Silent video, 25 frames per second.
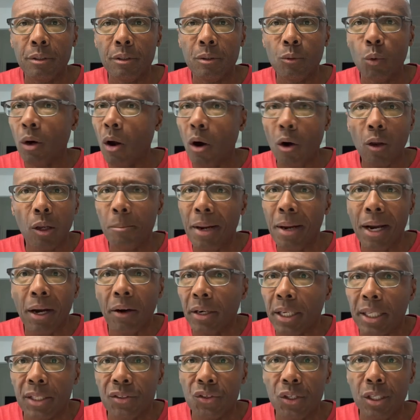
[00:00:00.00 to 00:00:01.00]
We're all
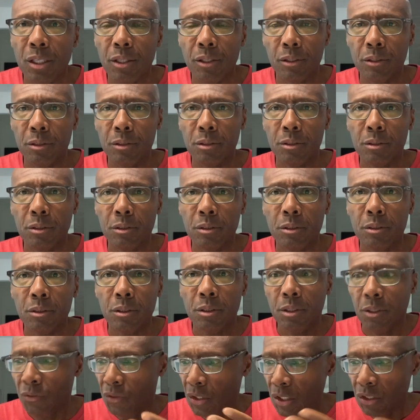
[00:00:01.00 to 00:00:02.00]
Americans here.
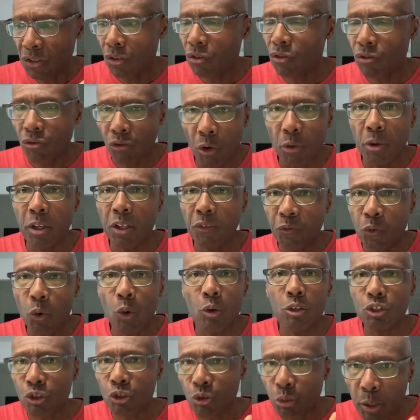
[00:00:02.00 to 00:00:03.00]
This
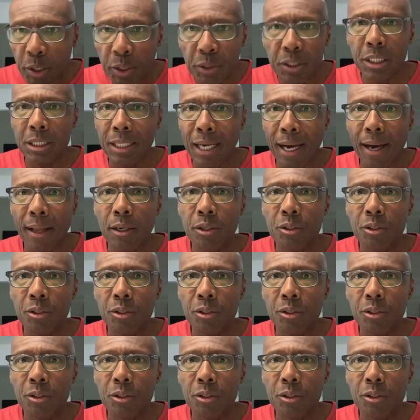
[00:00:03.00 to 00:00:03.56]
$34 trillion